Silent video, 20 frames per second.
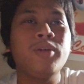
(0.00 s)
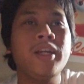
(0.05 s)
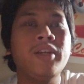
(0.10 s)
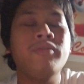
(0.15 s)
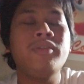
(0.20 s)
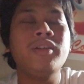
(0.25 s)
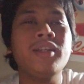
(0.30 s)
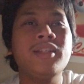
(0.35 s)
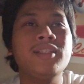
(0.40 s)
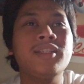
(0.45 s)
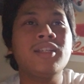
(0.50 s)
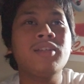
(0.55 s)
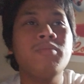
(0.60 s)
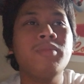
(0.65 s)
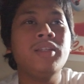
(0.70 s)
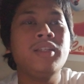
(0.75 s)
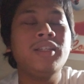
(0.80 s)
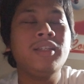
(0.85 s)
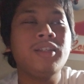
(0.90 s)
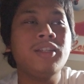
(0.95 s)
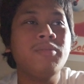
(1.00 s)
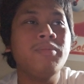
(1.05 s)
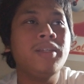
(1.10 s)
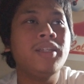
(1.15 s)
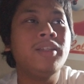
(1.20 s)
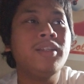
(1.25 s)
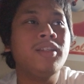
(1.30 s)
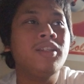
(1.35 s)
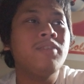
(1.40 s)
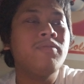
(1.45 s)
Regan's a
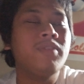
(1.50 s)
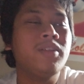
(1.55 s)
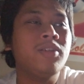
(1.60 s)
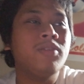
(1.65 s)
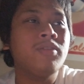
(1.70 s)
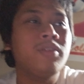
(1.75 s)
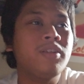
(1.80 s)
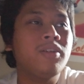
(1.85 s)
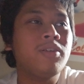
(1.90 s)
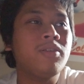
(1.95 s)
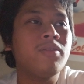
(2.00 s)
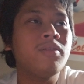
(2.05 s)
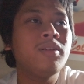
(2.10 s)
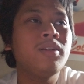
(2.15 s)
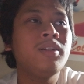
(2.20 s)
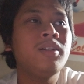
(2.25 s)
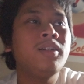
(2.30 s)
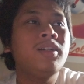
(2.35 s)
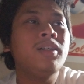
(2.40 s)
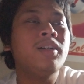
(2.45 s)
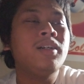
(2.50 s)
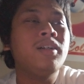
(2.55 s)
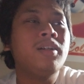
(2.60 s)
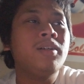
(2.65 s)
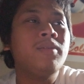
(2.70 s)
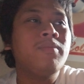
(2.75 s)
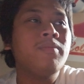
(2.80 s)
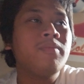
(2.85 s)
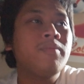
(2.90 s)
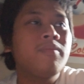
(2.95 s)
comedian, if you don't know.
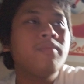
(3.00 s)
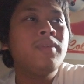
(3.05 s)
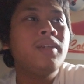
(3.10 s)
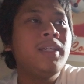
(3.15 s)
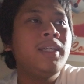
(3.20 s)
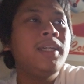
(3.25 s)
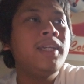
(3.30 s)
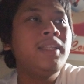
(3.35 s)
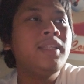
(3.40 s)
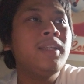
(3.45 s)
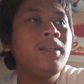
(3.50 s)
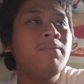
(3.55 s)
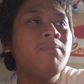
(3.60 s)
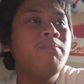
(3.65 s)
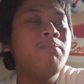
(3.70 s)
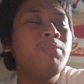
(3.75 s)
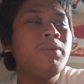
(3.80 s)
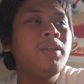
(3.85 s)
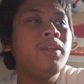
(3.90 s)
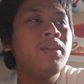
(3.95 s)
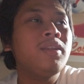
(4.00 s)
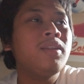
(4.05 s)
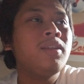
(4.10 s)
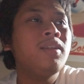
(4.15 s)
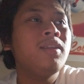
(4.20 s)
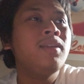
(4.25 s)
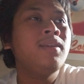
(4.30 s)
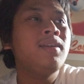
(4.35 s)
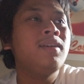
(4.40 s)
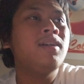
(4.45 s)
He did a bit
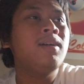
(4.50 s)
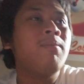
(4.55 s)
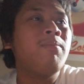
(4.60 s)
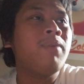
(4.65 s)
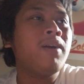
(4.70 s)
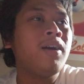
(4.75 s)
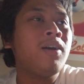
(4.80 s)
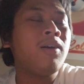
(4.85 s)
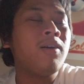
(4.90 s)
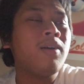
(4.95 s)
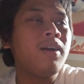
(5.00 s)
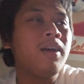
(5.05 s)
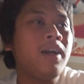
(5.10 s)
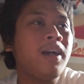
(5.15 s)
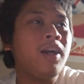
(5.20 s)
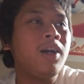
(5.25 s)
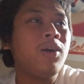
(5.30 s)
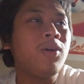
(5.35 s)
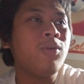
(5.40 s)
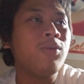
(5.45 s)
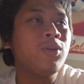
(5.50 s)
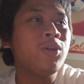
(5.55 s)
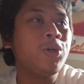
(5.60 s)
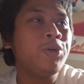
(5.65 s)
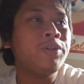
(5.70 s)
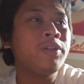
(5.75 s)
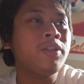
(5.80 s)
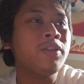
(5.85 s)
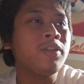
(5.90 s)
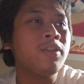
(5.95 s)
about how going
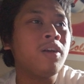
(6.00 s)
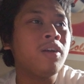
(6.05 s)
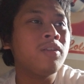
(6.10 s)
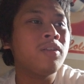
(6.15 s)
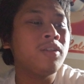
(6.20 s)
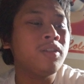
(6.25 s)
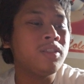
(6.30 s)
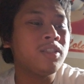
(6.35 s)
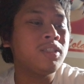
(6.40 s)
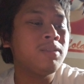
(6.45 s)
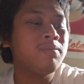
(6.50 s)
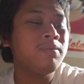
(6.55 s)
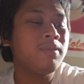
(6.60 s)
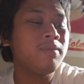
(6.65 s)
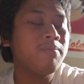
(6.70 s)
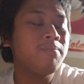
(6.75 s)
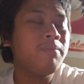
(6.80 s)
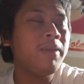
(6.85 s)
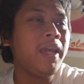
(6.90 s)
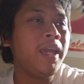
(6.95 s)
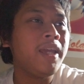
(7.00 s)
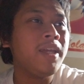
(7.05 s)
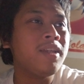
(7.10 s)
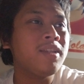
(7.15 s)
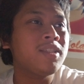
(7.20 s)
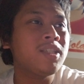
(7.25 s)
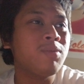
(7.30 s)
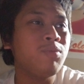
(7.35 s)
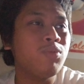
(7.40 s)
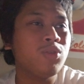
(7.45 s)
to the doctor is just paying
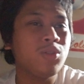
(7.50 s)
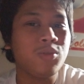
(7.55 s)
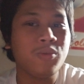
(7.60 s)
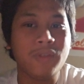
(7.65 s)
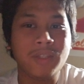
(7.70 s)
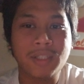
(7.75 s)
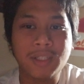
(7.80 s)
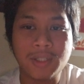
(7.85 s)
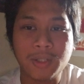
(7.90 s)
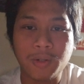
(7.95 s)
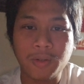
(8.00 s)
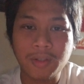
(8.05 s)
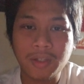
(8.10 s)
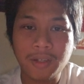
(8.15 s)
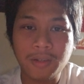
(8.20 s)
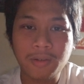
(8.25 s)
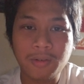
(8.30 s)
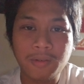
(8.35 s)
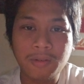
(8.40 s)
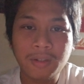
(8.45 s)
someone to insult you.